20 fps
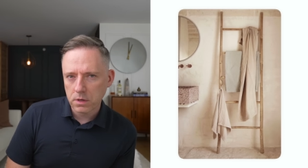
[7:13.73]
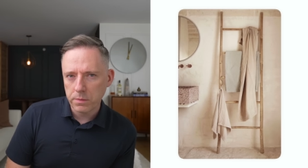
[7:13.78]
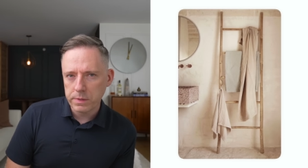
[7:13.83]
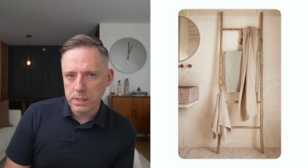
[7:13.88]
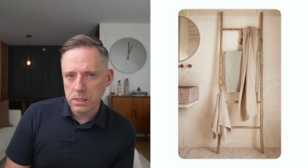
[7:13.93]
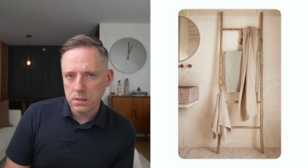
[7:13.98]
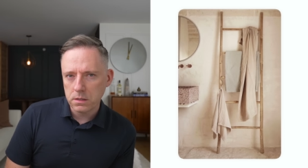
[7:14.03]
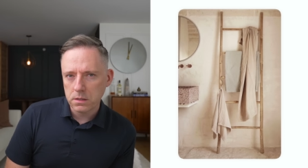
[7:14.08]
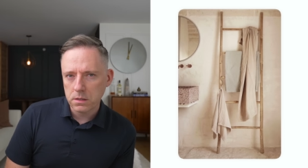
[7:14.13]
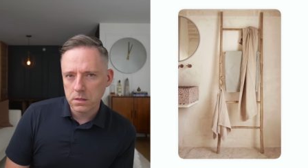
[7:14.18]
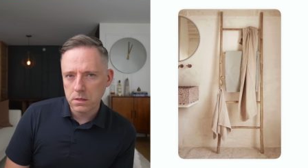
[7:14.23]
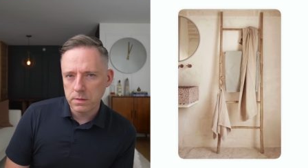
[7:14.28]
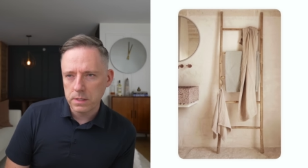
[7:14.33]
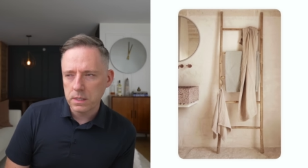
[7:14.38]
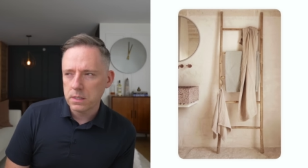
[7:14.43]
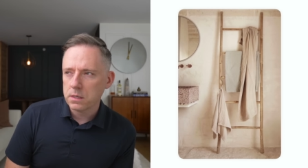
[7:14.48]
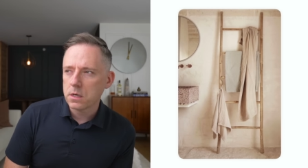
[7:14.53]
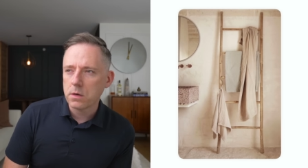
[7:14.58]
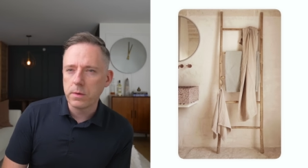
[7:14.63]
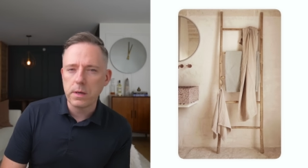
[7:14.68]
Can we, can
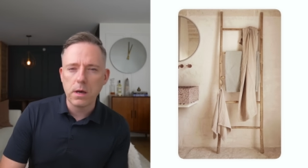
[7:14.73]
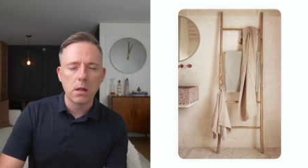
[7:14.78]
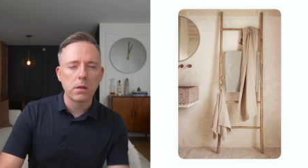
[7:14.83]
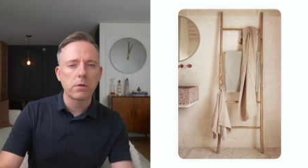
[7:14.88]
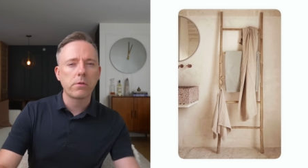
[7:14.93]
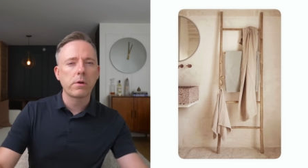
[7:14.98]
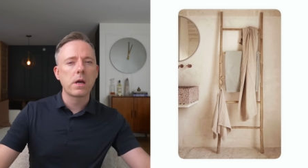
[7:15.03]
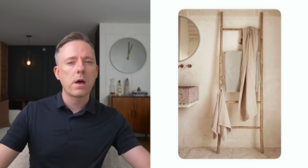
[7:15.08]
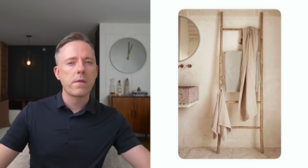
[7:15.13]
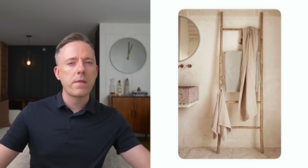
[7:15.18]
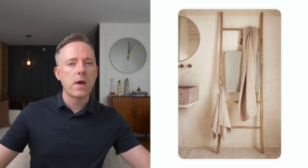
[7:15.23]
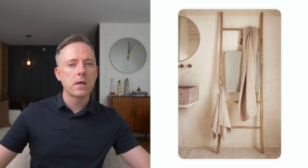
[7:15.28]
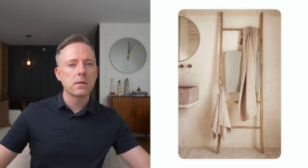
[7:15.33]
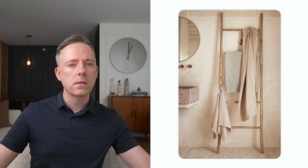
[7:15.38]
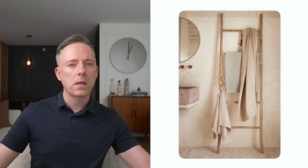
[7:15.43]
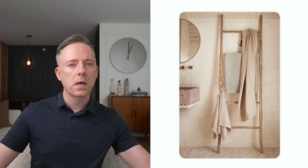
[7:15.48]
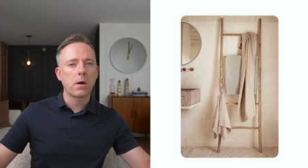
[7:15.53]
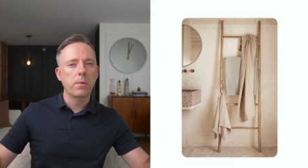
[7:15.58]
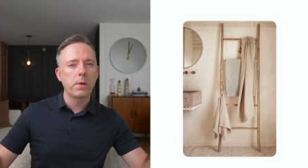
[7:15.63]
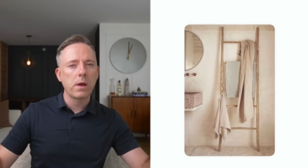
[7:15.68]
we, can we all agree on
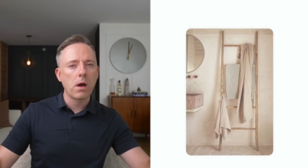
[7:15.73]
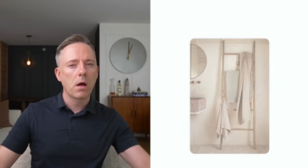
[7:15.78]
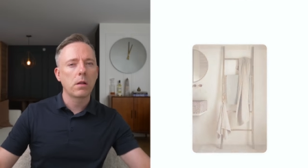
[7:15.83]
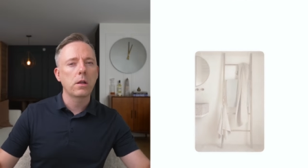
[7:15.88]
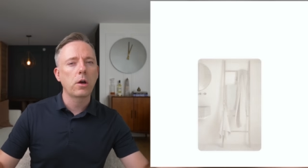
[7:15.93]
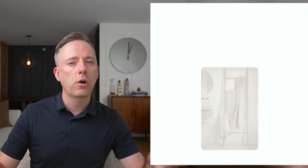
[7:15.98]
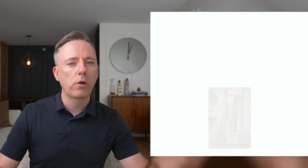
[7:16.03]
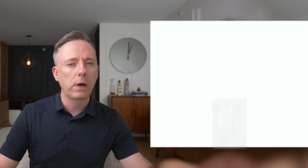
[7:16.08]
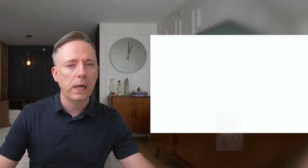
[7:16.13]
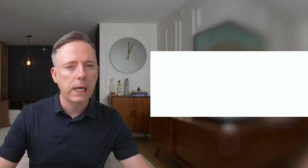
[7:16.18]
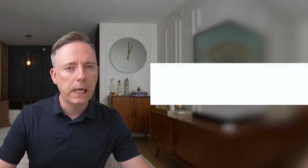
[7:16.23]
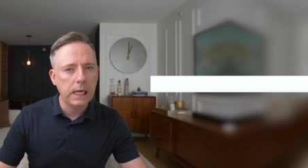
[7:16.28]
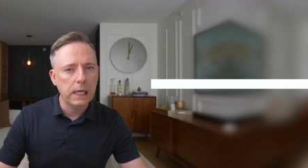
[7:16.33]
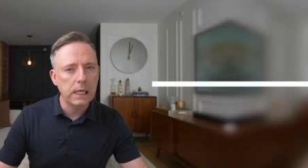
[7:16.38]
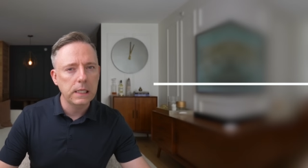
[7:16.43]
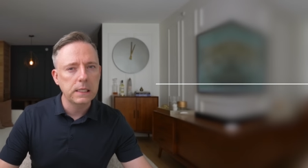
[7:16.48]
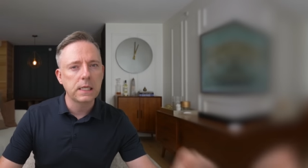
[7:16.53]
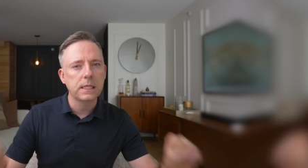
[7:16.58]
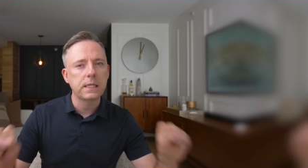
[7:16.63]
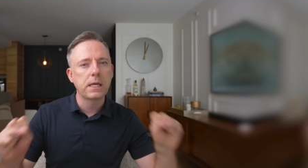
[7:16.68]
that? Like, can we all
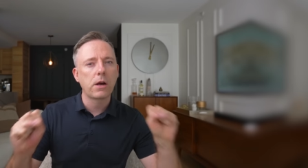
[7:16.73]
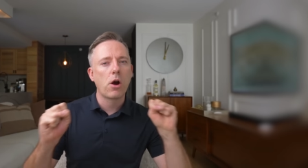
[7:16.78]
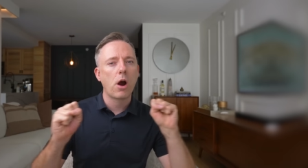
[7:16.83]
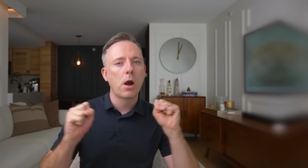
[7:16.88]
agree that there